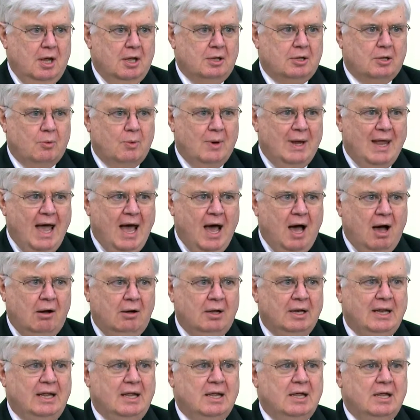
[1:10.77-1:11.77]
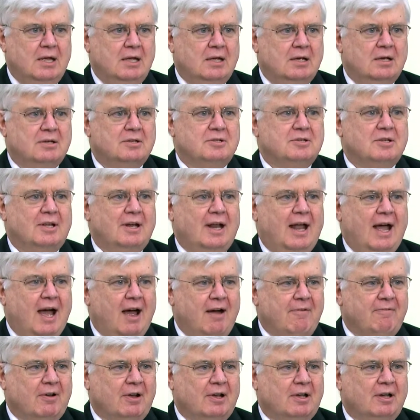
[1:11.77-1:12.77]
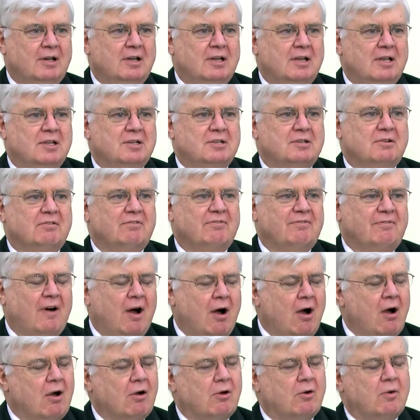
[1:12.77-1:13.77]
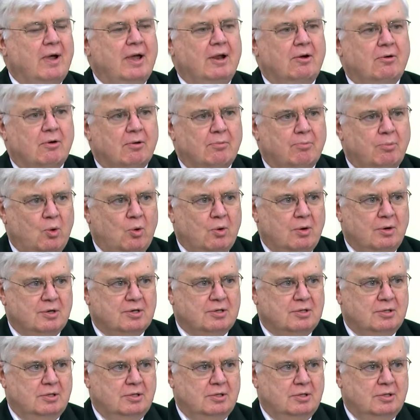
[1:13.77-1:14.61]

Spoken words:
The reality is that Africa is of far greater importance